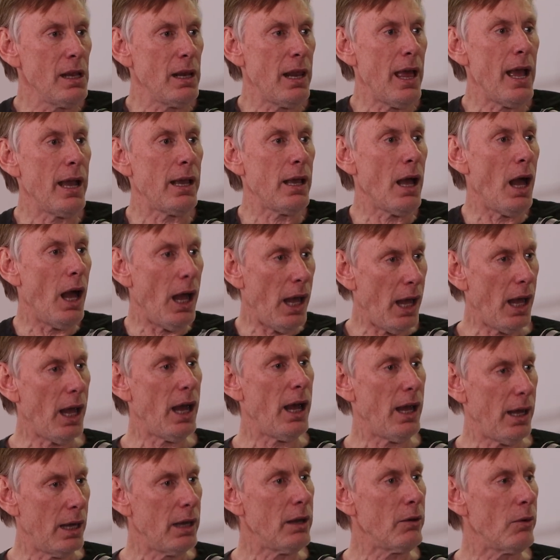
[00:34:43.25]
right?
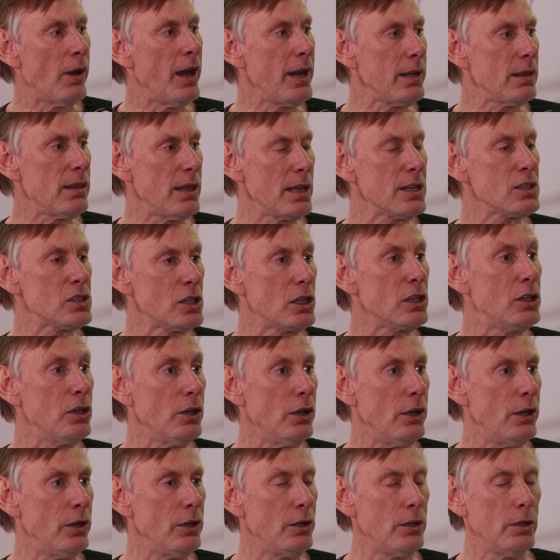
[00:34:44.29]
Mm-hmm. Things are
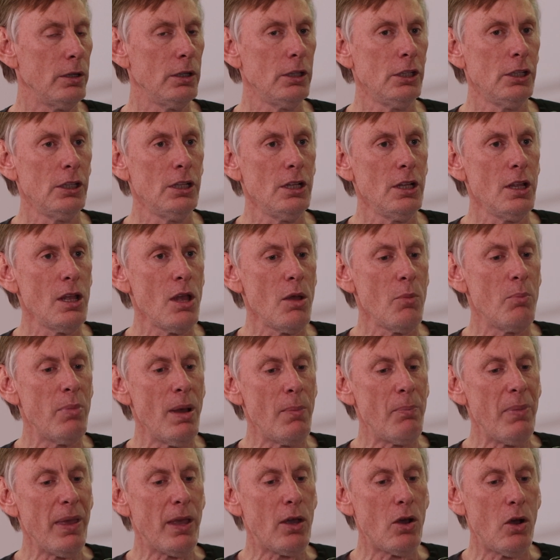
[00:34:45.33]
good. Mm-hmm.
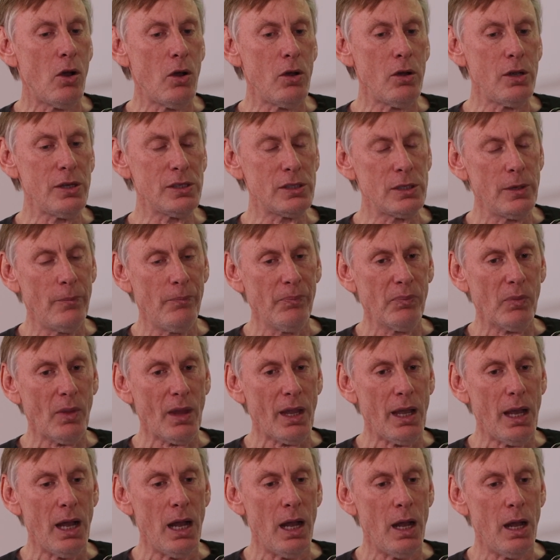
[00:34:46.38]
But because
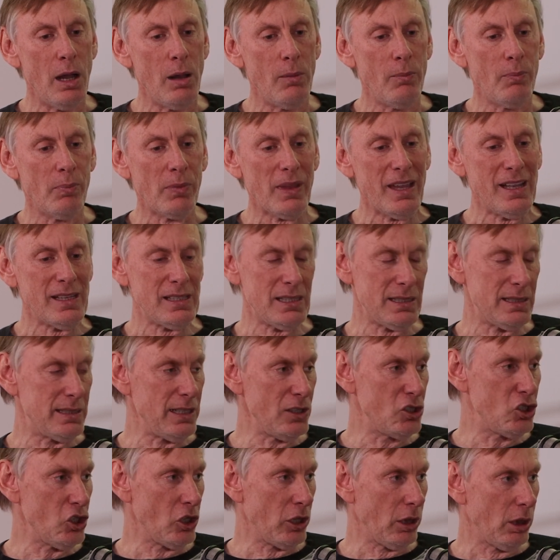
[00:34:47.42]
it's
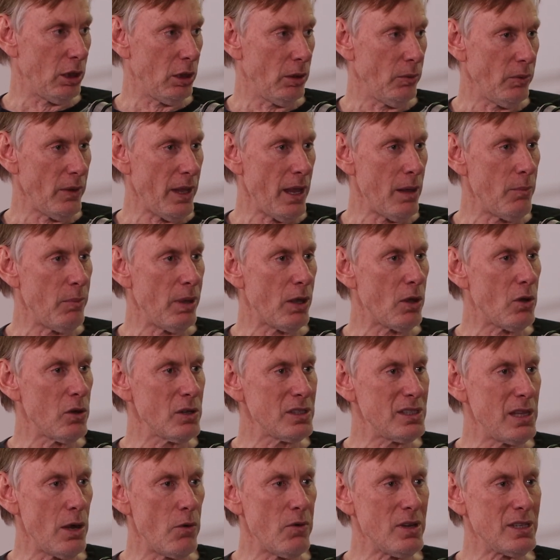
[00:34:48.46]
digital, and
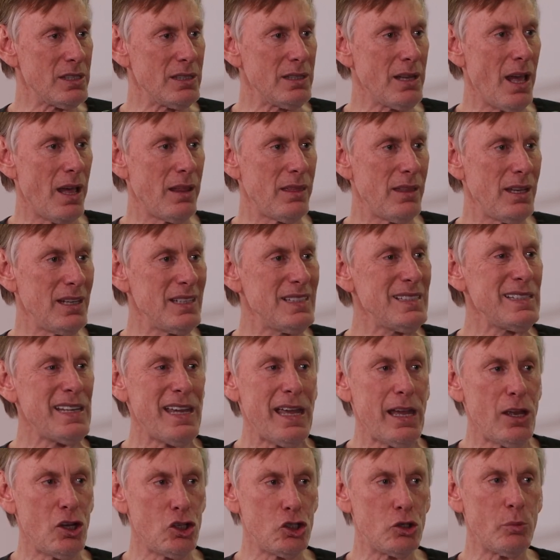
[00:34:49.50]
because there is nothing
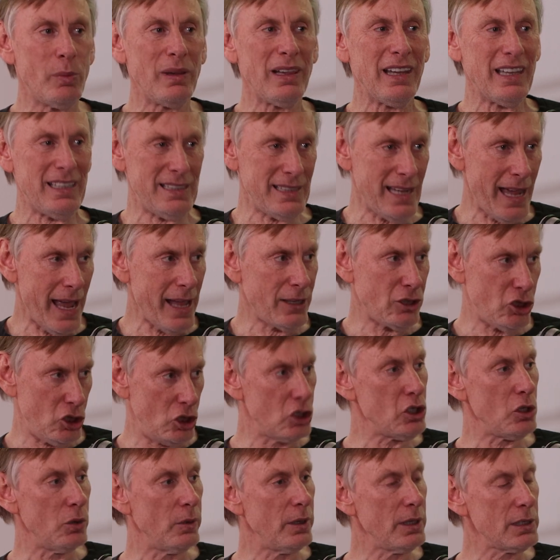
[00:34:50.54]
tangible
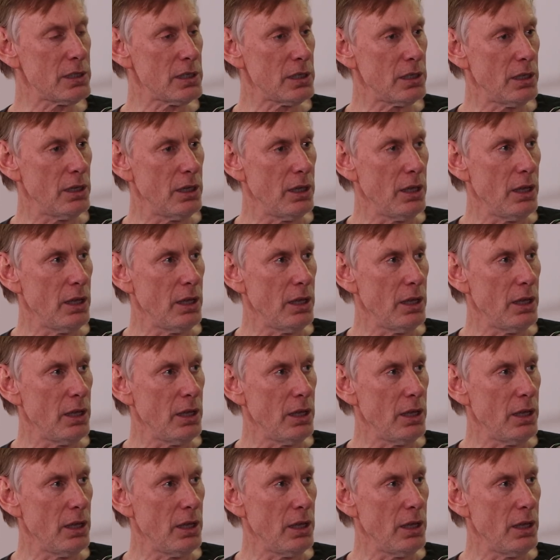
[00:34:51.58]
attached to it,